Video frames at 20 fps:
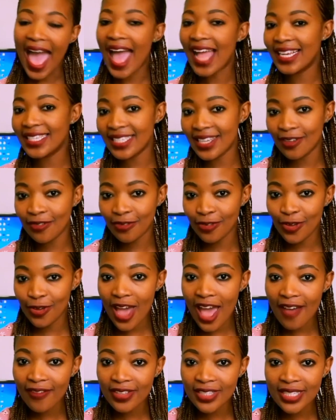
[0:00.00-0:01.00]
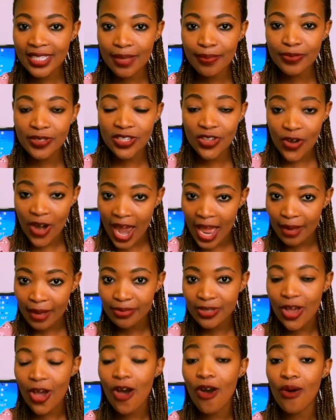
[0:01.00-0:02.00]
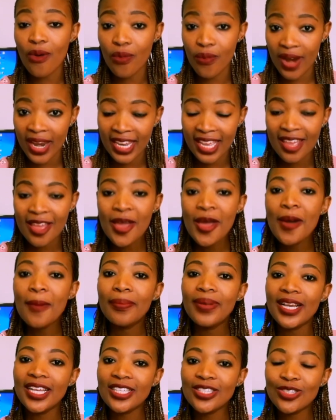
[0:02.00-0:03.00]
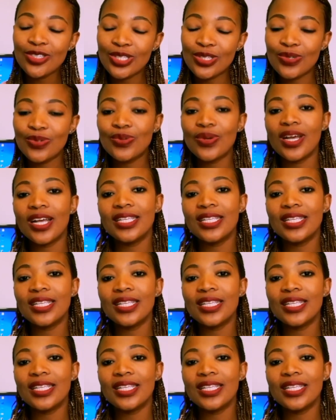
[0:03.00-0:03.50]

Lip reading: And if you haven't subscribed already, please do.